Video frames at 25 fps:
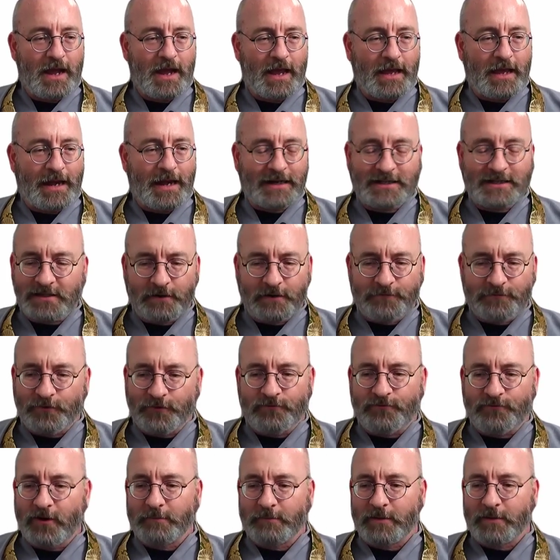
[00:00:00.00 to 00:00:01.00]
And I
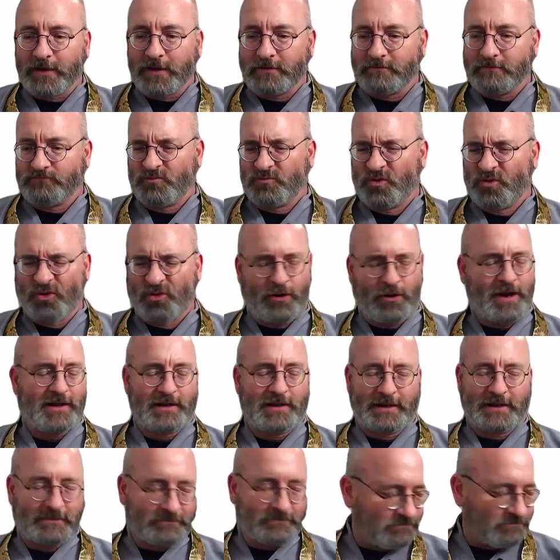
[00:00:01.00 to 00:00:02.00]
suffered from it
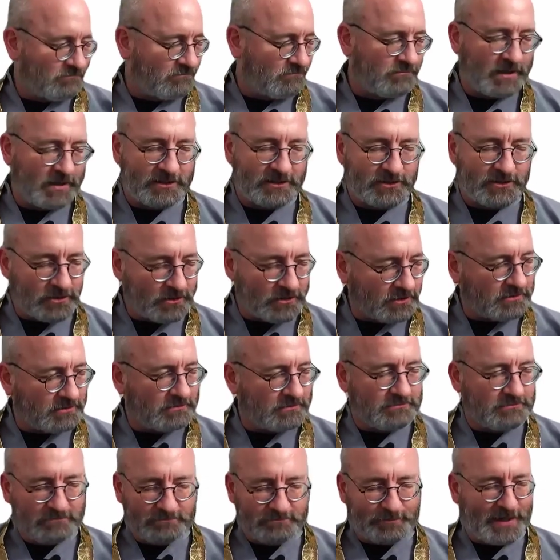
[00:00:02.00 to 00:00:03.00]
greatly.
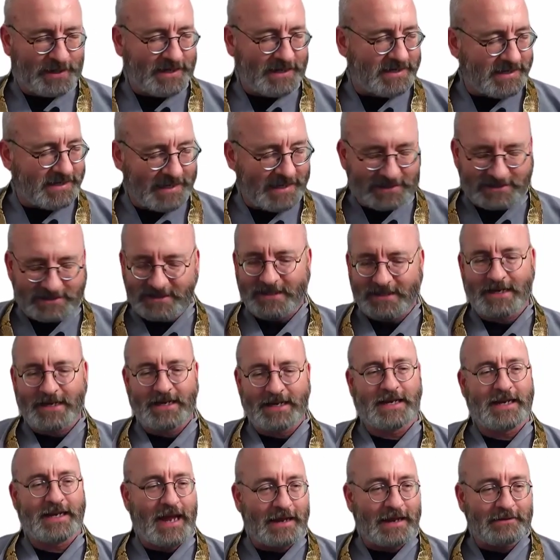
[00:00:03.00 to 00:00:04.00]
Mental
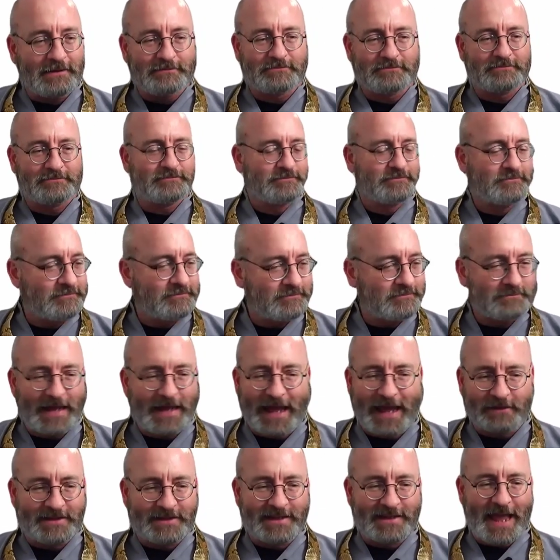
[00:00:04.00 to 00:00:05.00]
PTSD
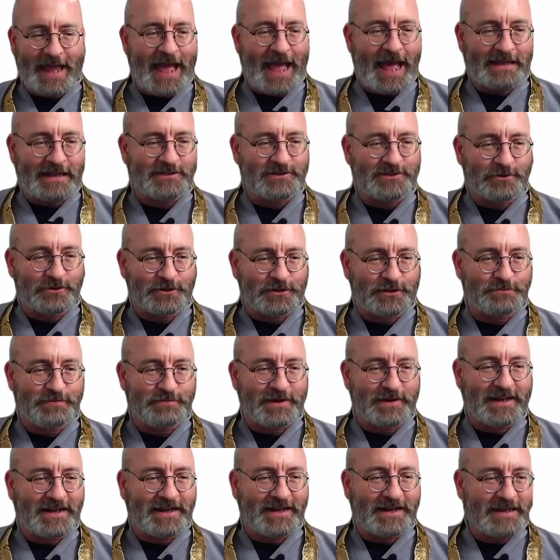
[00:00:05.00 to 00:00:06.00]
out the ass, so to
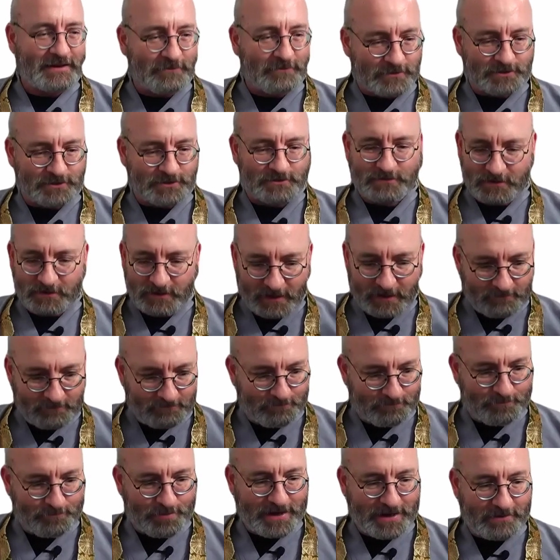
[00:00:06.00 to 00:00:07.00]
speak.
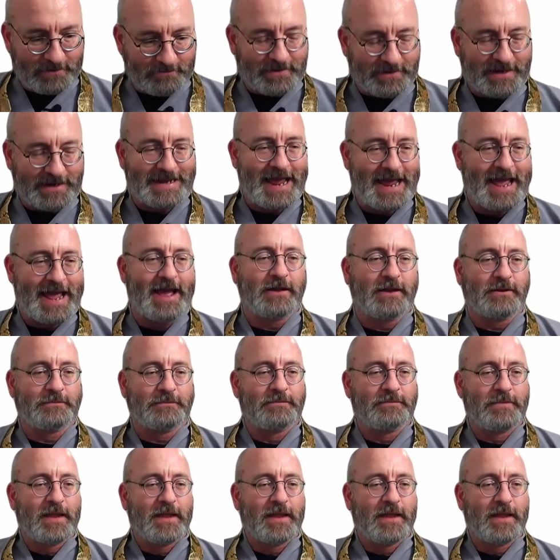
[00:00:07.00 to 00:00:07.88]
It beat me down.